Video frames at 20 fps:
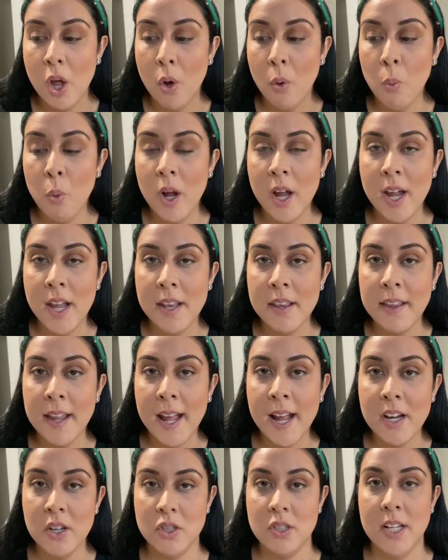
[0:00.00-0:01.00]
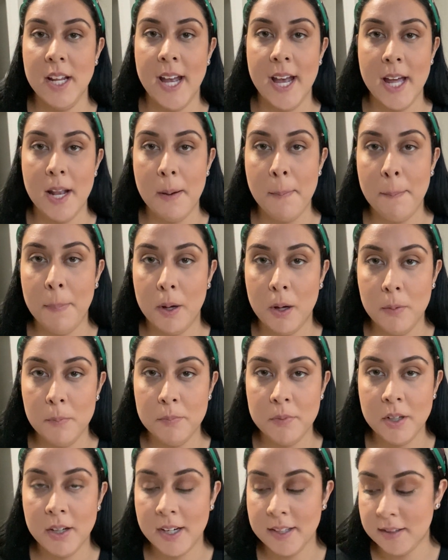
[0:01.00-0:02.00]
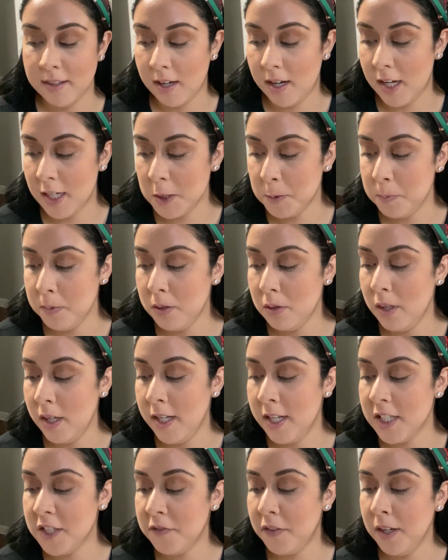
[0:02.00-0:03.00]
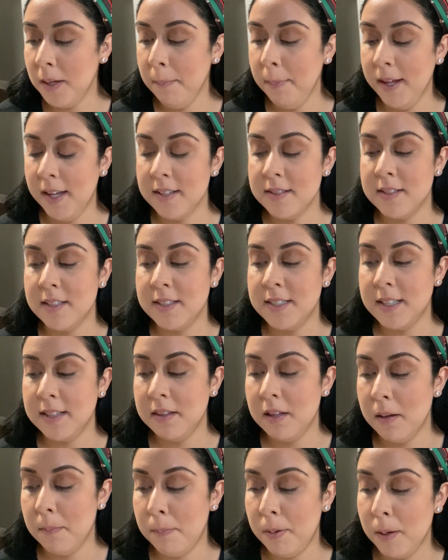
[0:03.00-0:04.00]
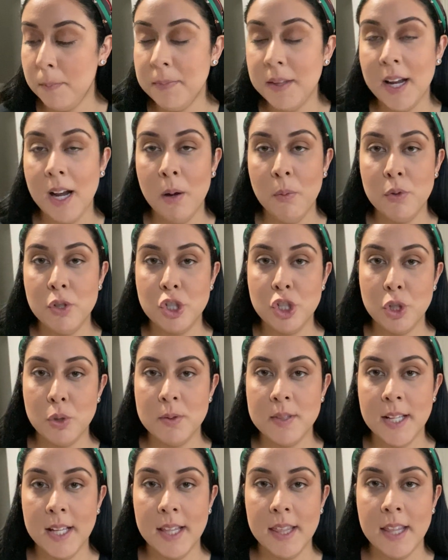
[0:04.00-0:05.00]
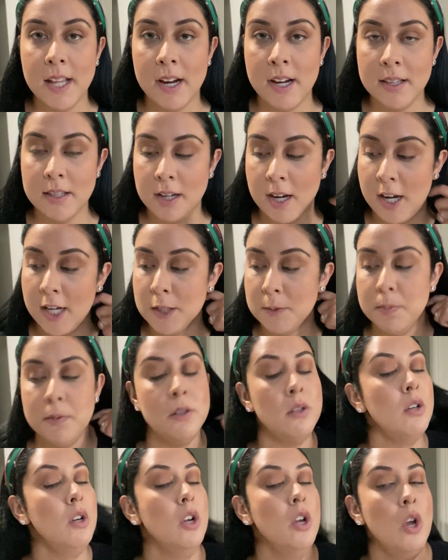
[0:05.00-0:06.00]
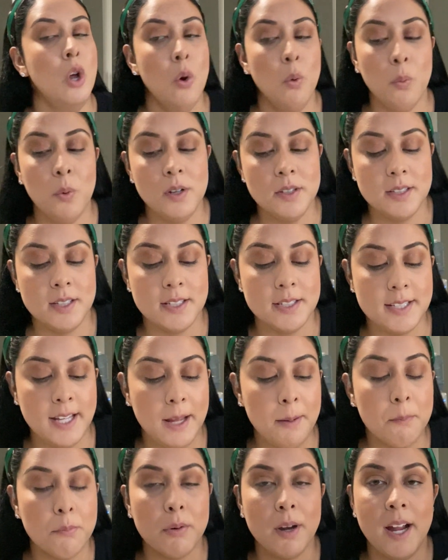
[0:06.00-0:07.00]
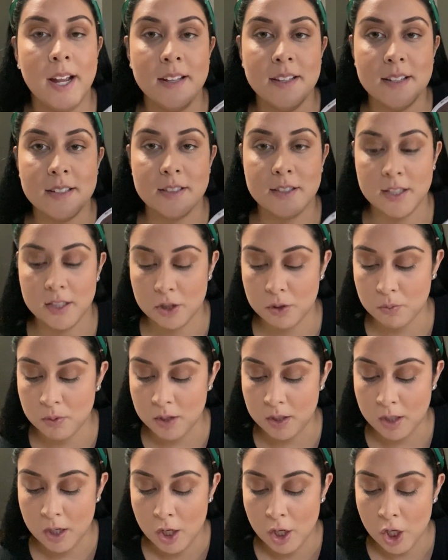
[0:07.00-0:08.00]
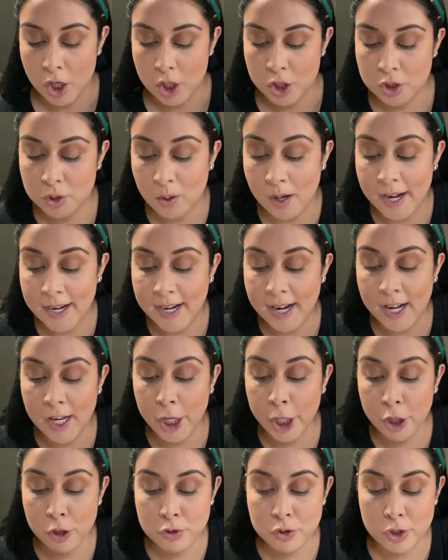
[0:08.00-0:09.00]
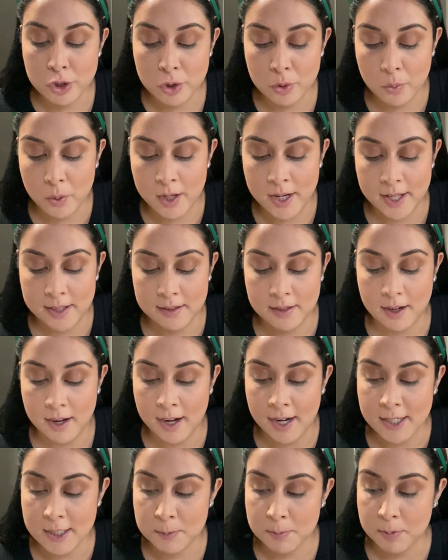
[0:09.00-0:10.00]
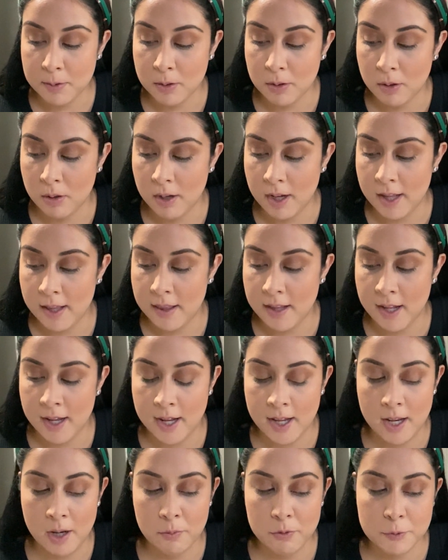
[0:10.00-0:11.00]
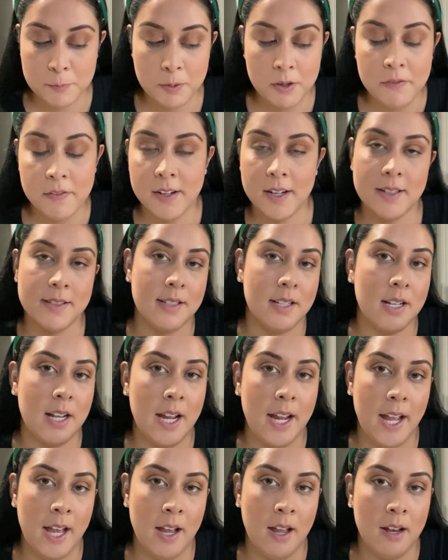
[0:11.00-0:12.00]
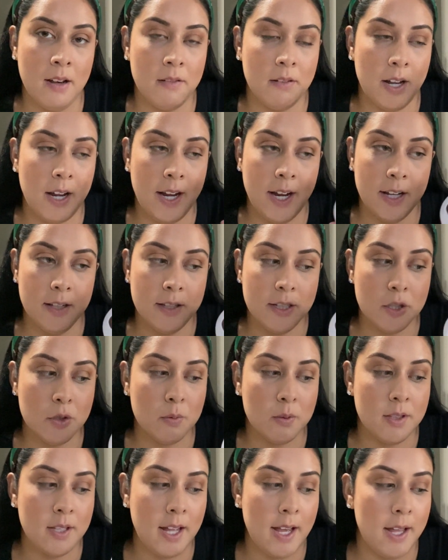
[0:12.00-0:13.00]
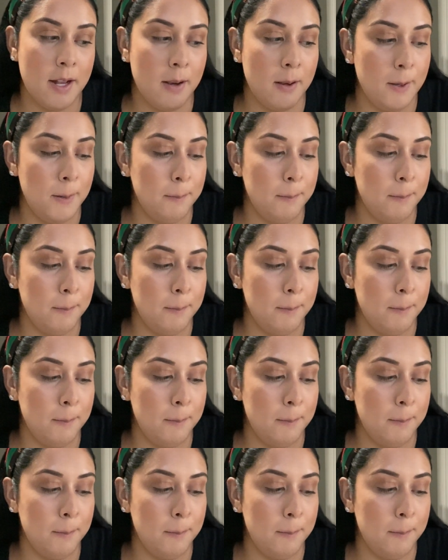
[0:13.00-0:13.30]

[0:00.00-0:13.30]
when they actually had a pump there at the hospital. And it's funny because the pump that I was using there at the hospital was the same brand as this one. So I got used to the one at the hospital, and then it was perfect because then I had this one that